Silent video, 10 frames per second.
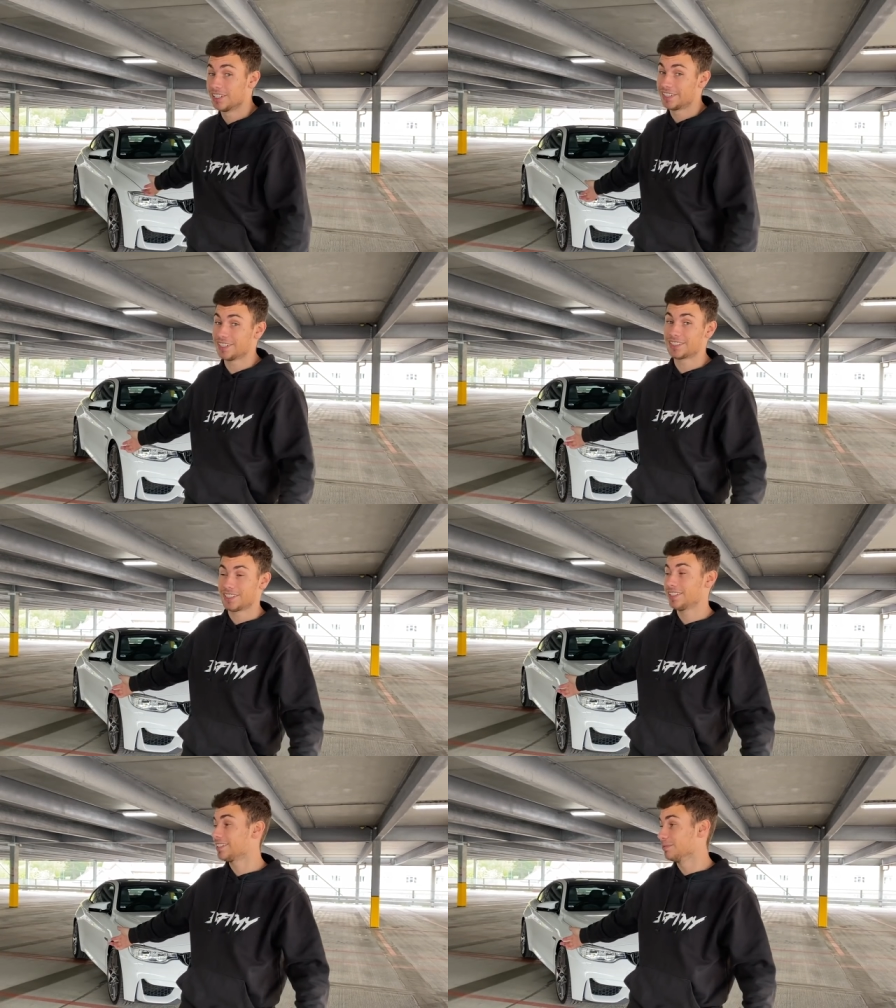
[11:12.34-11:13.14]
So it's,
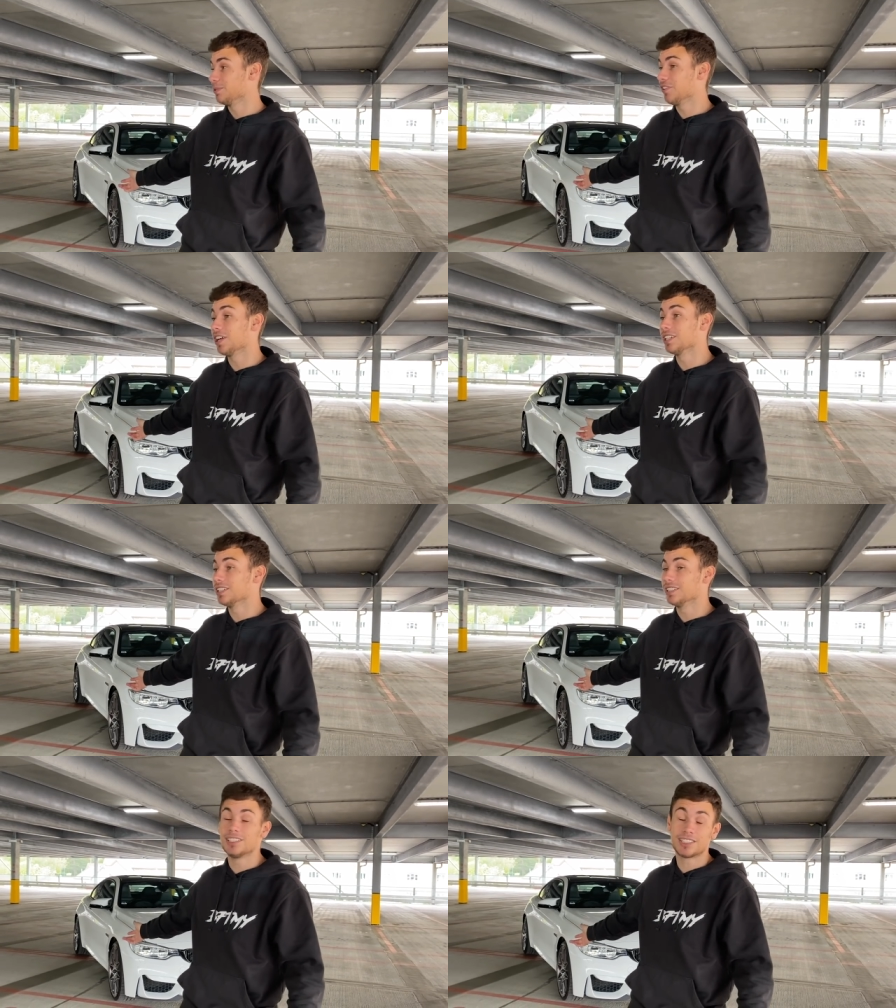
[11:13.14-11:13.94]
it's going to be fun
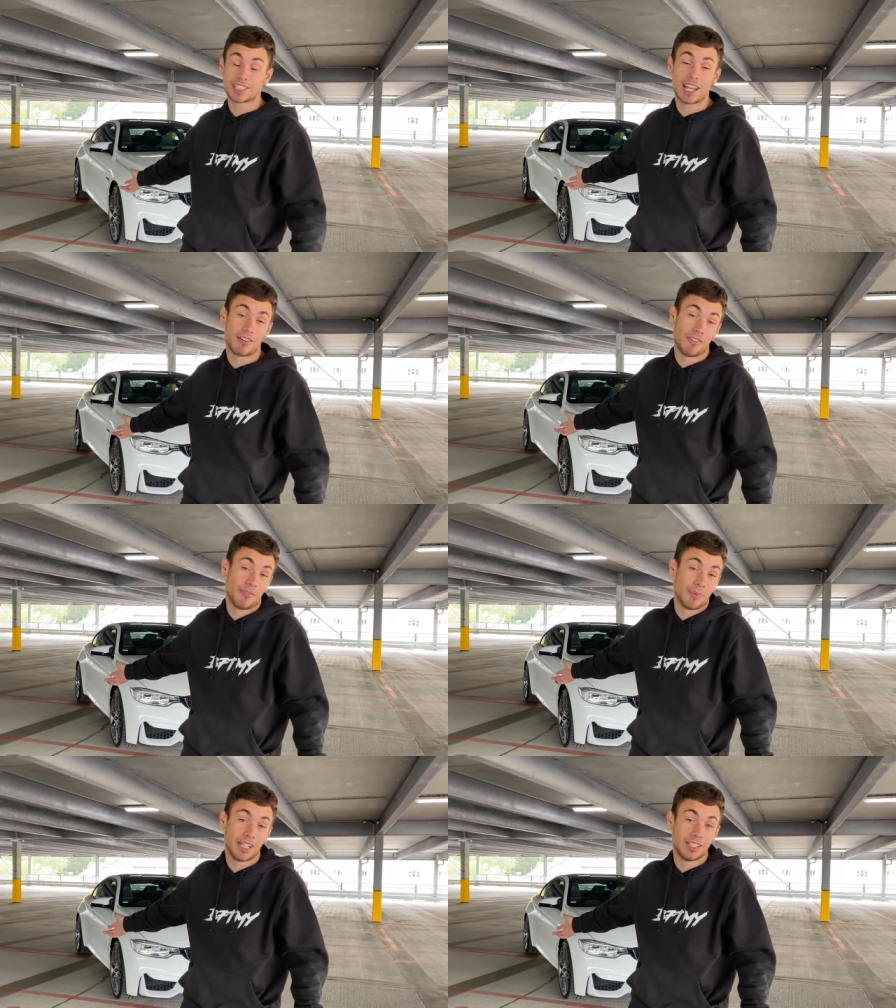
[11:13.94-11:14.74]
and scary for
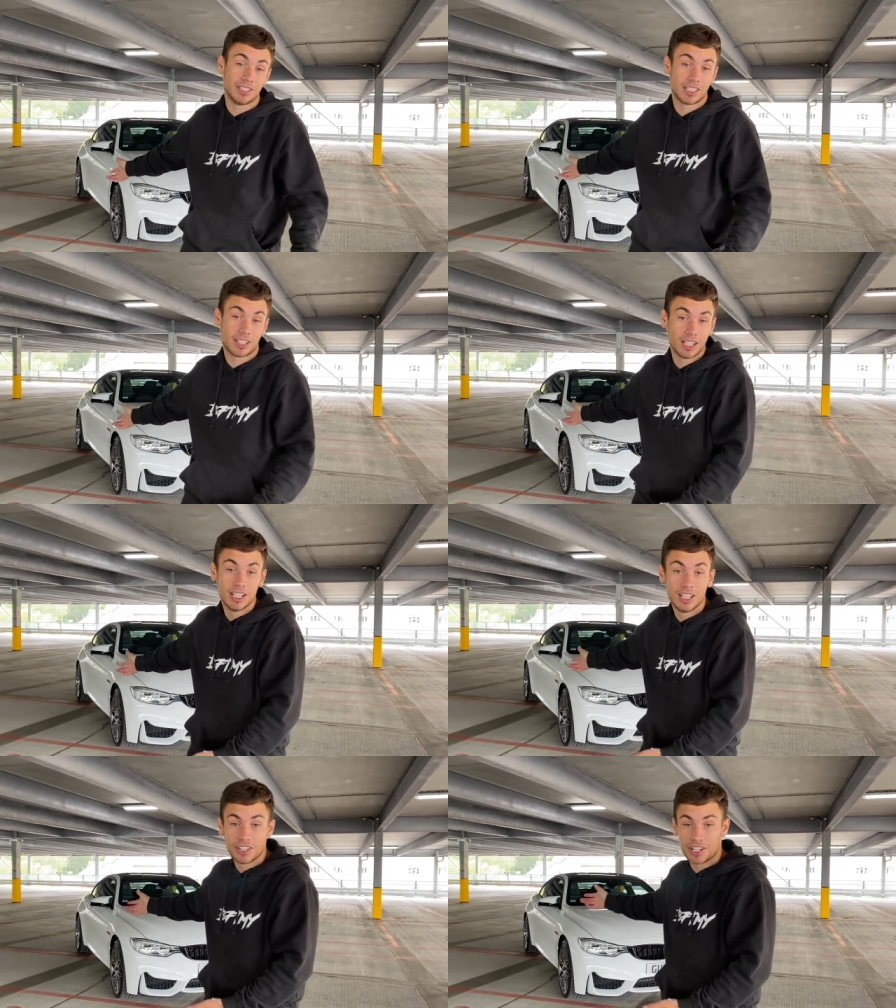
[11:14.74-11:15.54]
me because the,
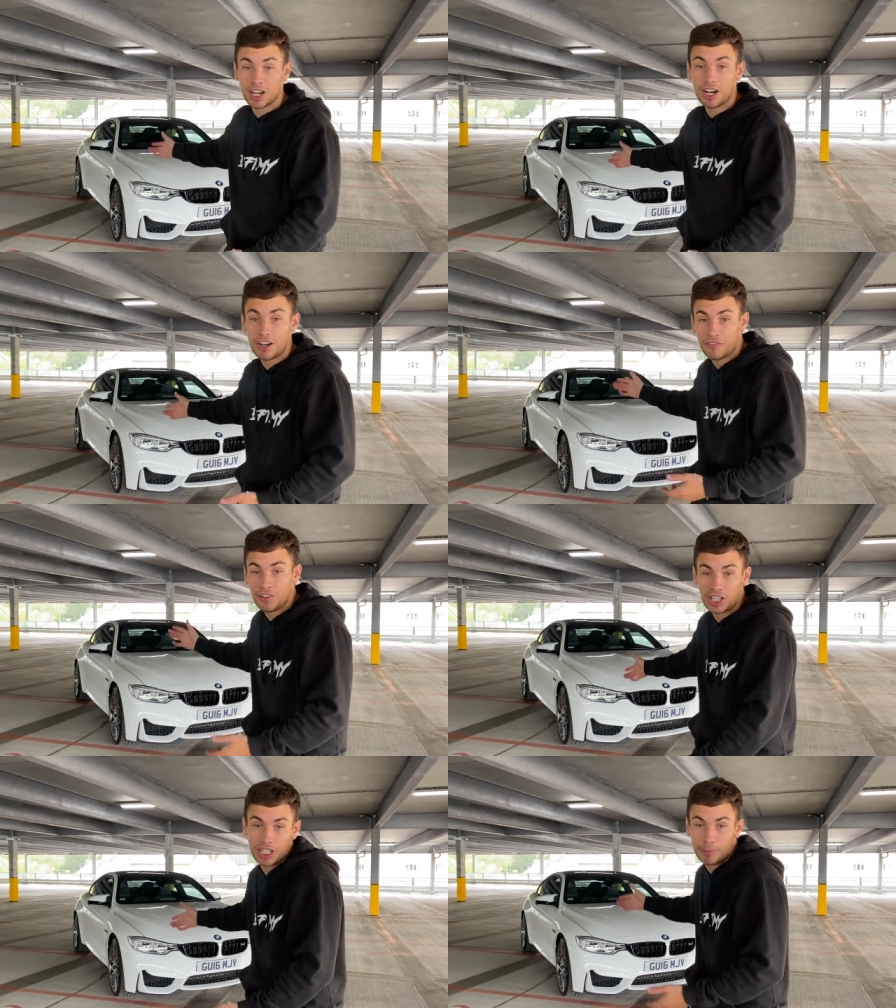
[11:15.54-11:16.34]
the car
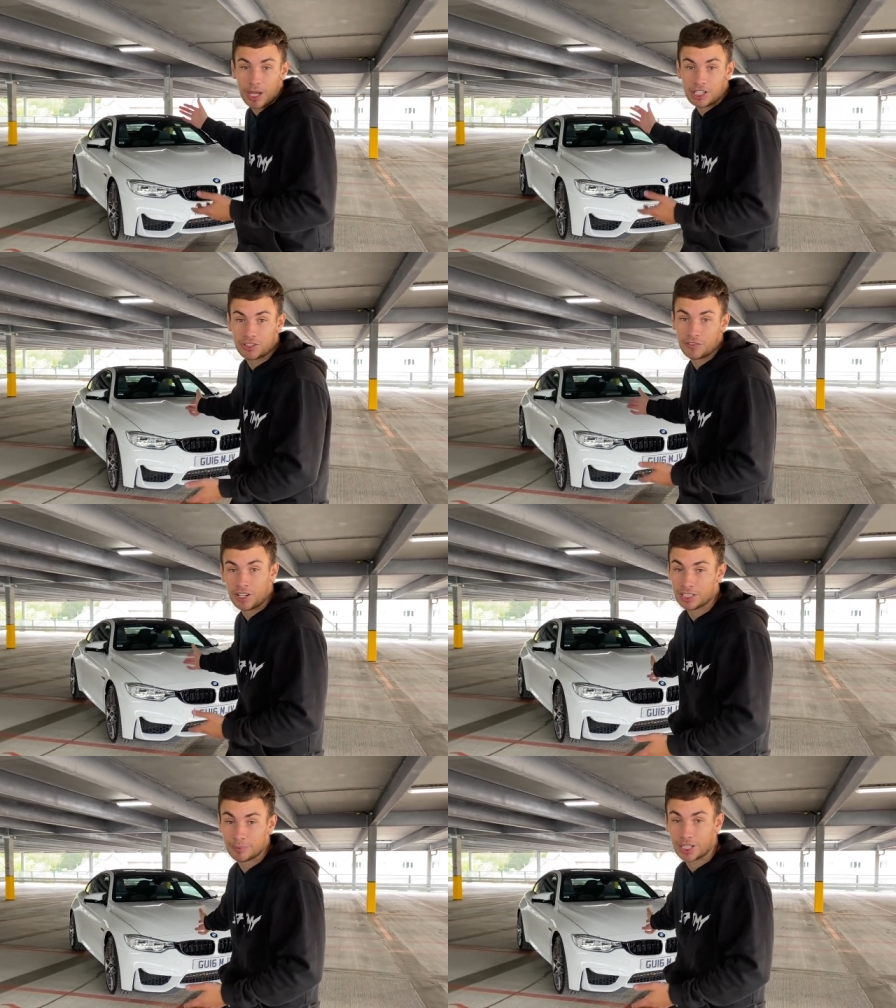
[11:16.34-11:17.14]
fully
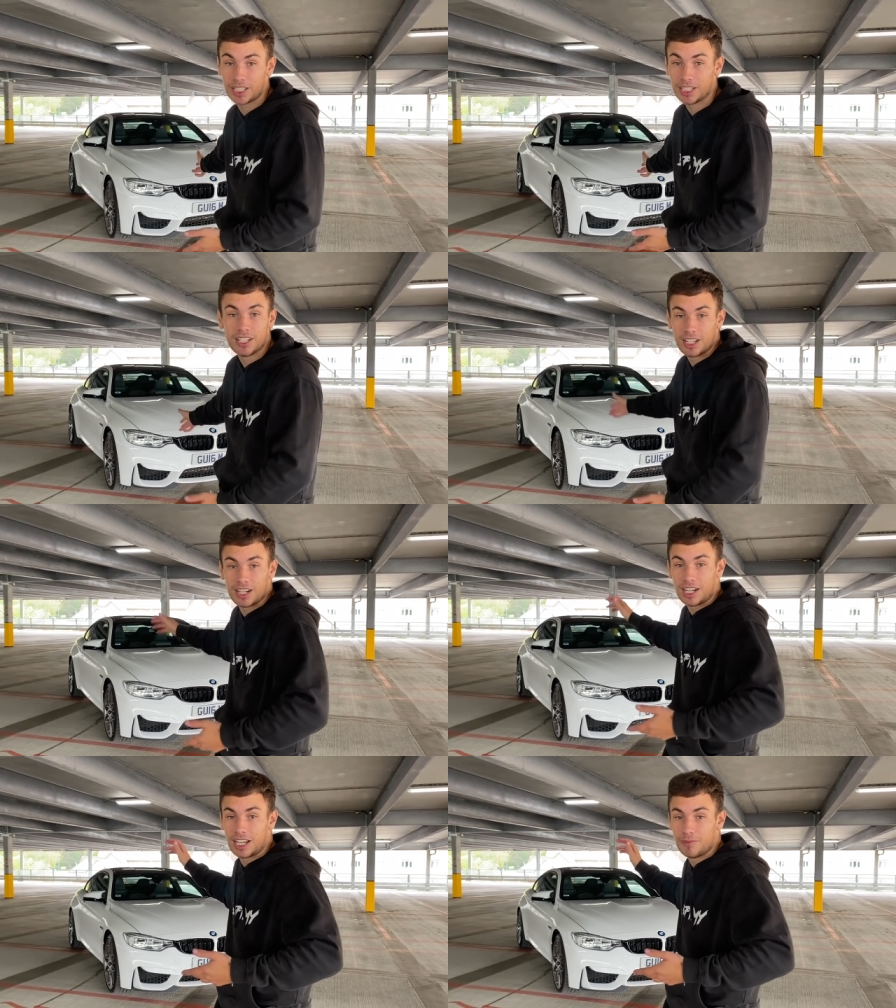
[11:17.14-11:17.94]
petrifies me.
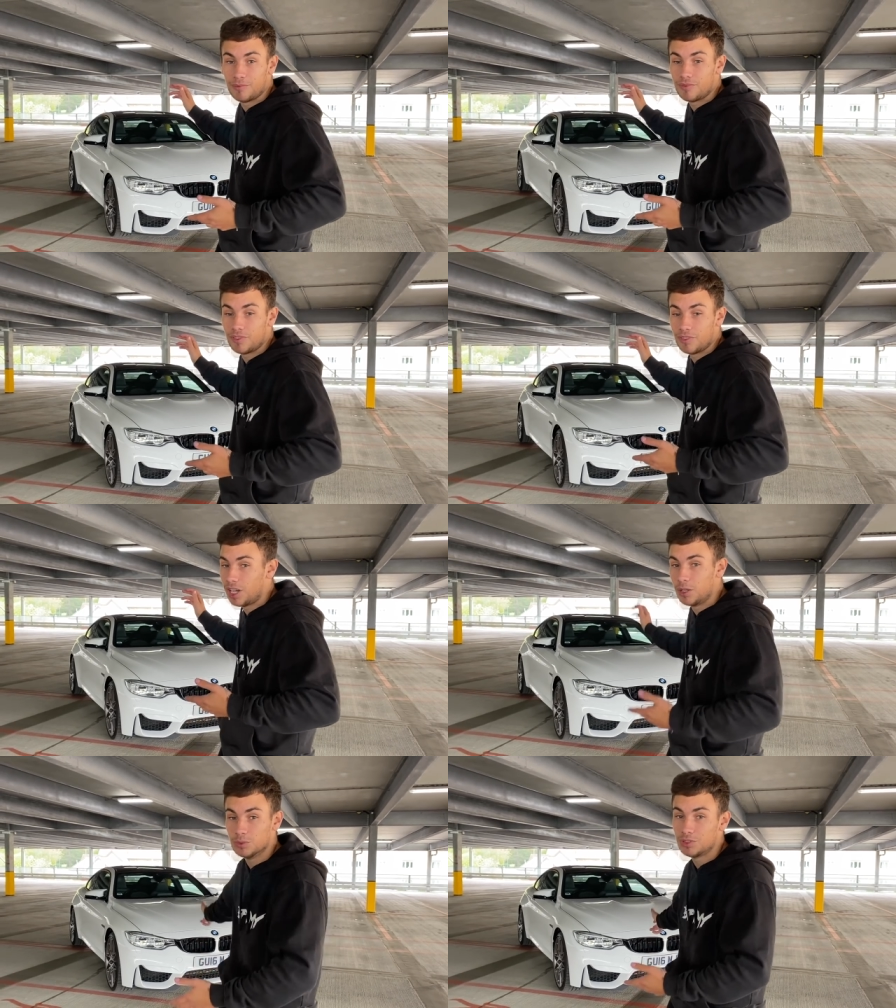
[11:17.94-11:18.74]
I am
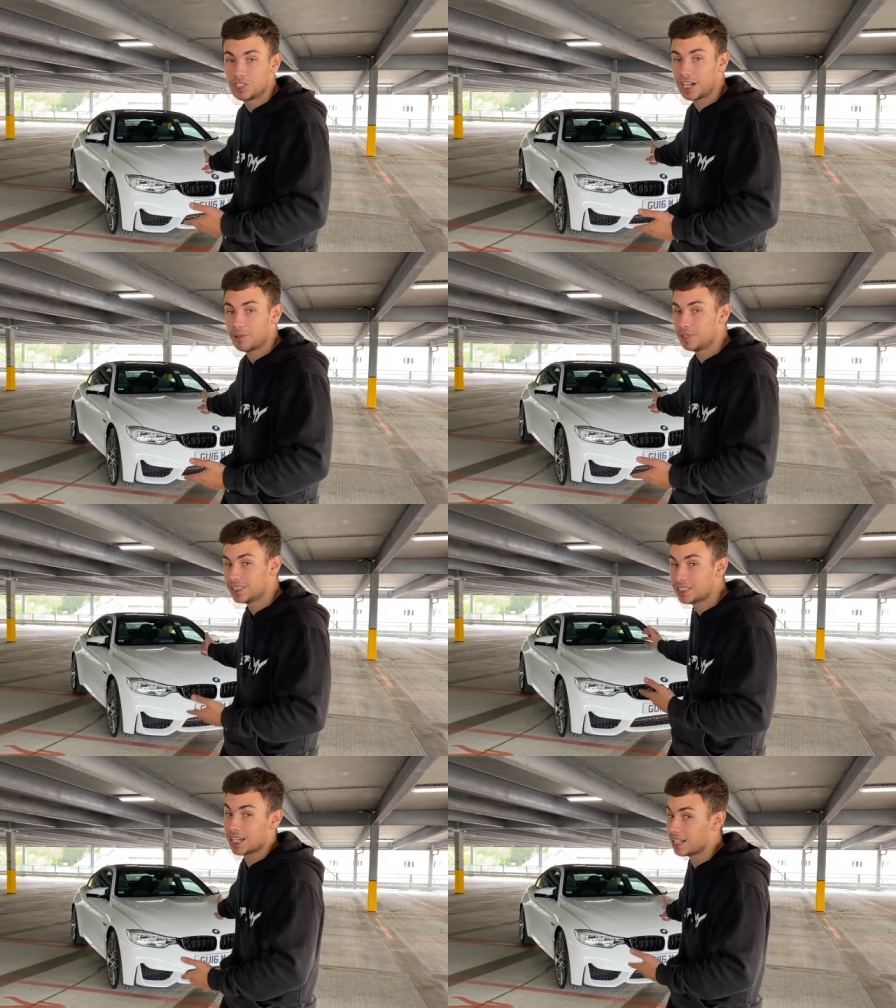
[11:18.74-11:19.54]
no shame in
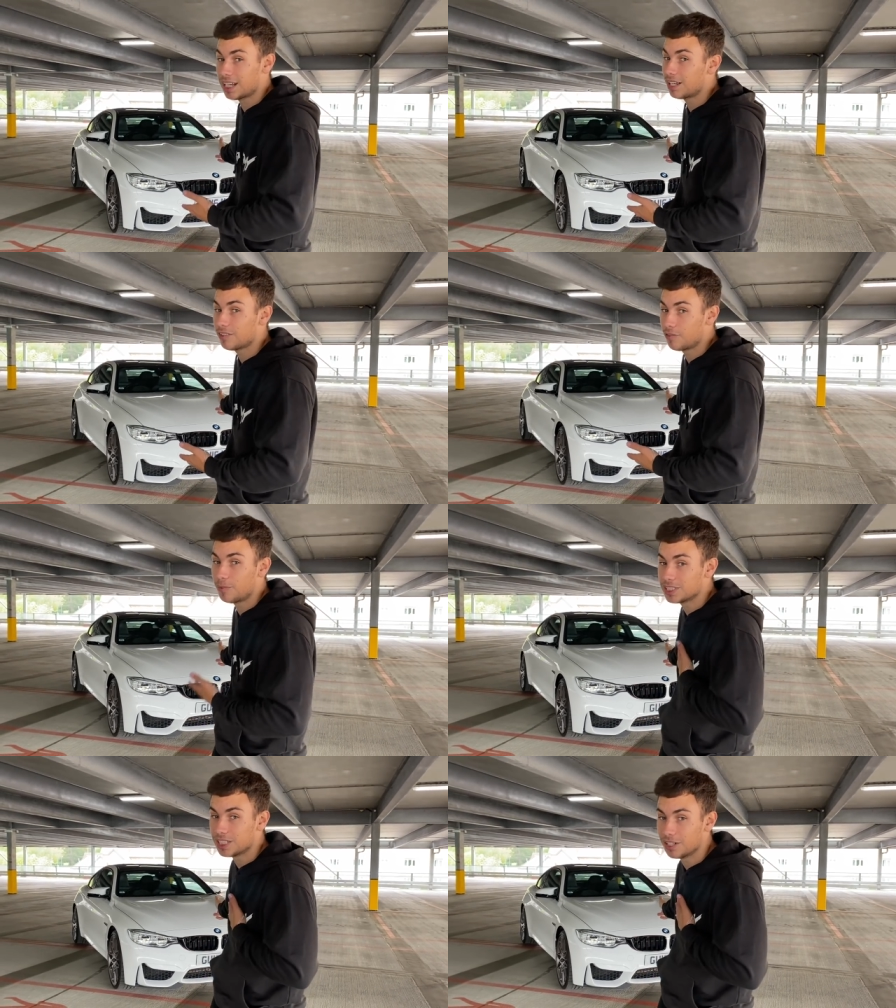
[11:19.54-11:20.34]
saying that for
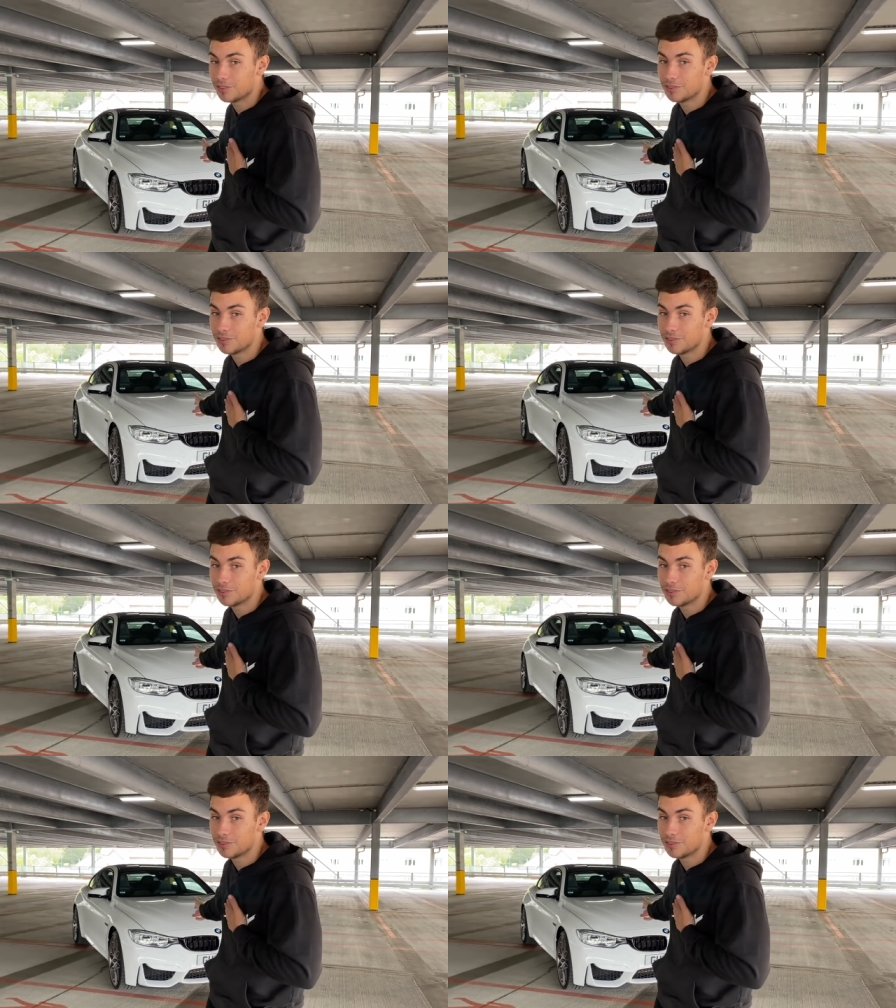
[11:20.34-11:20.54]
myself.